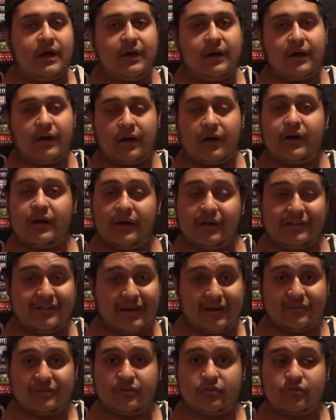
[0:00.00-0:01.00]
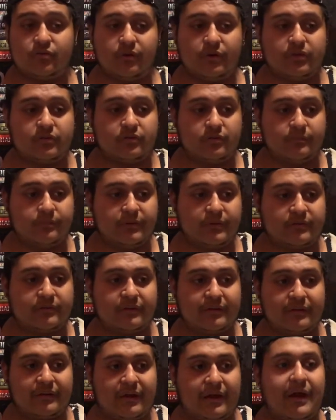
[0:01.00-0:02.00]
1,200 books
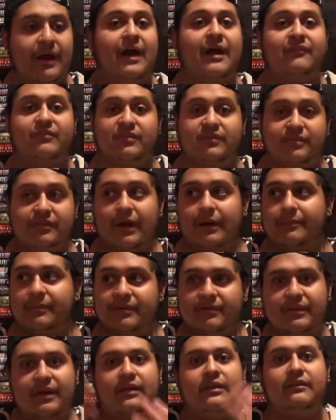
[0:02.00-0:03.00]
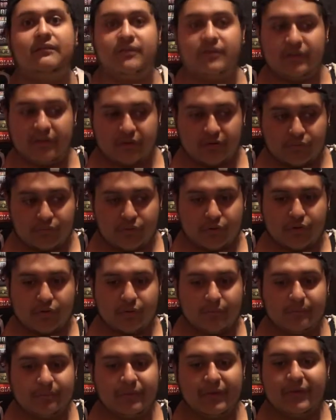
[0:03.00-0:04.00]
and I have to stop because I live in a little room.